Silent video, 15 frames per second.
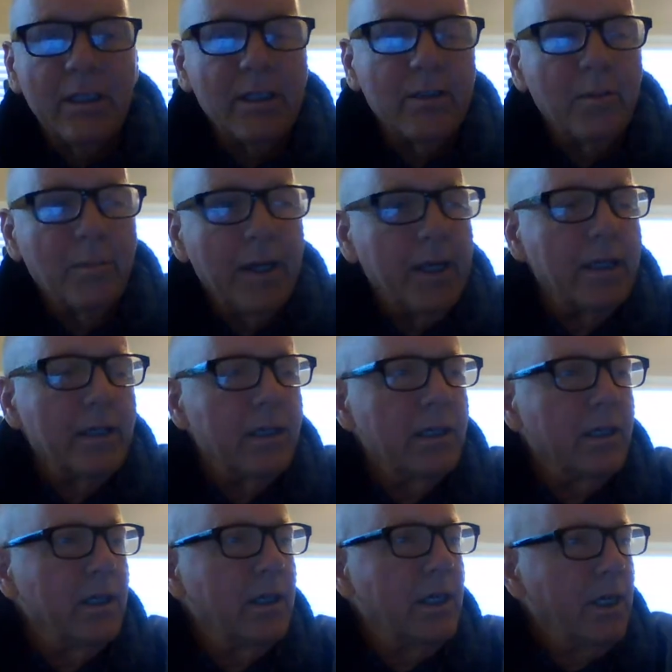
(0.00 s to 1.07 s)
doesn't matter.
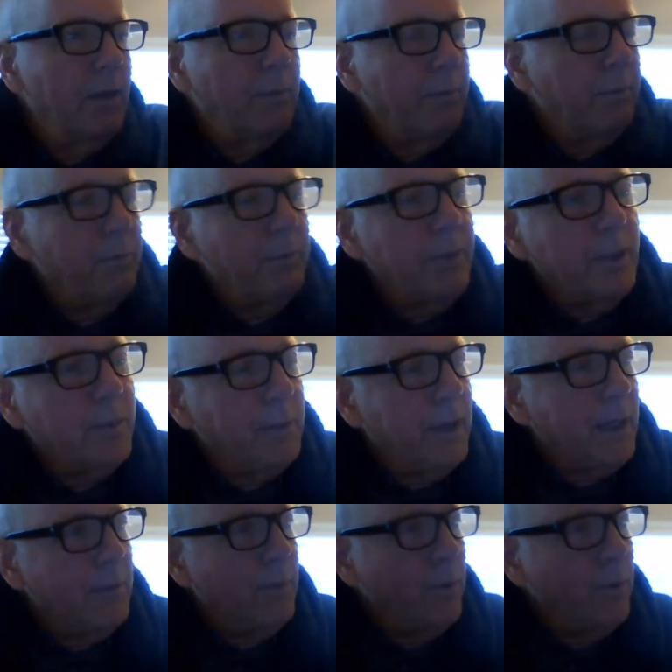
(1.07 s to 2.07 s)
Gets paid